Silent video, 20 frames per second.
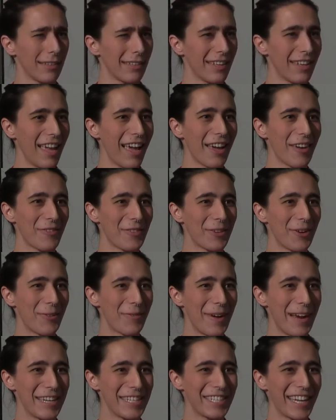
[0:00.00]
Yeah, if you
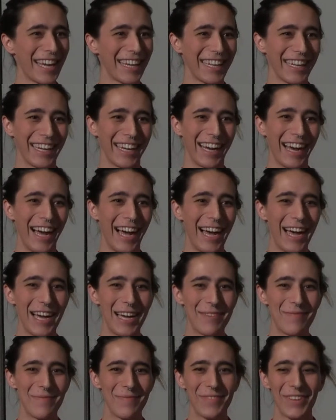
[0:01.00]
don't mind checking.
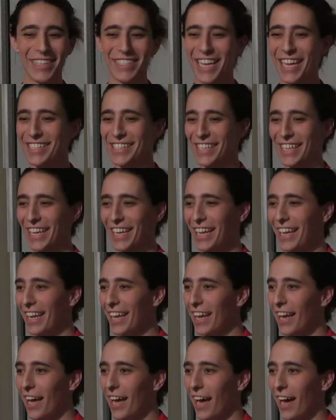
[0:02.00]
Um, fantastic.
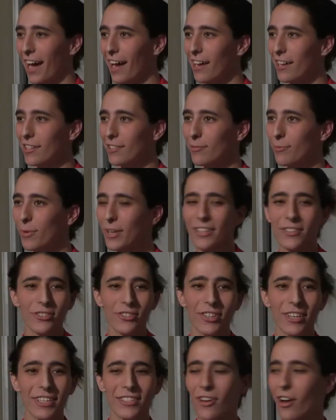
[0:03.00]
Uh, what else
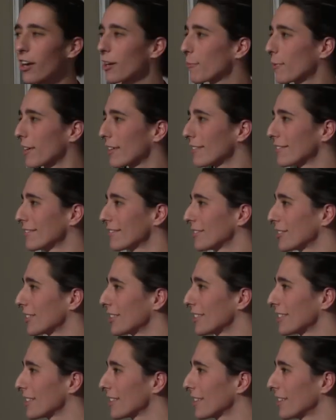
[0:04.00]
should I talk about? Should
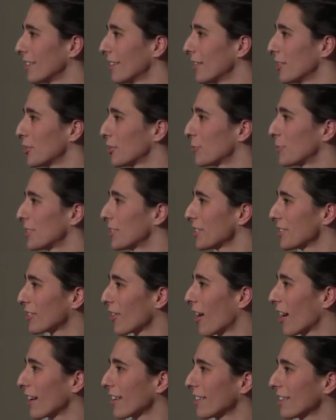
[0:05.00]
I just should we just
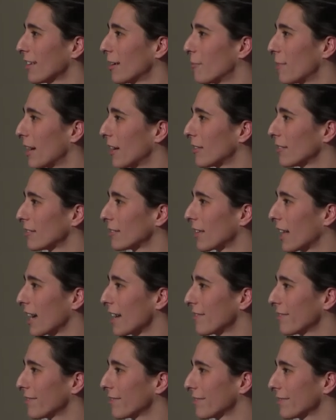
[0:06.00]
talk about
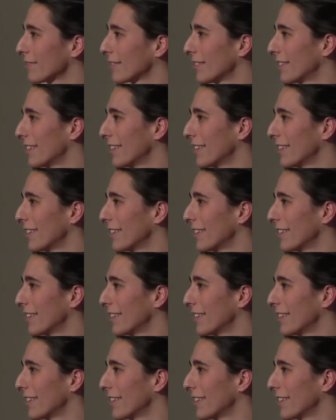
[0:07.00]
life?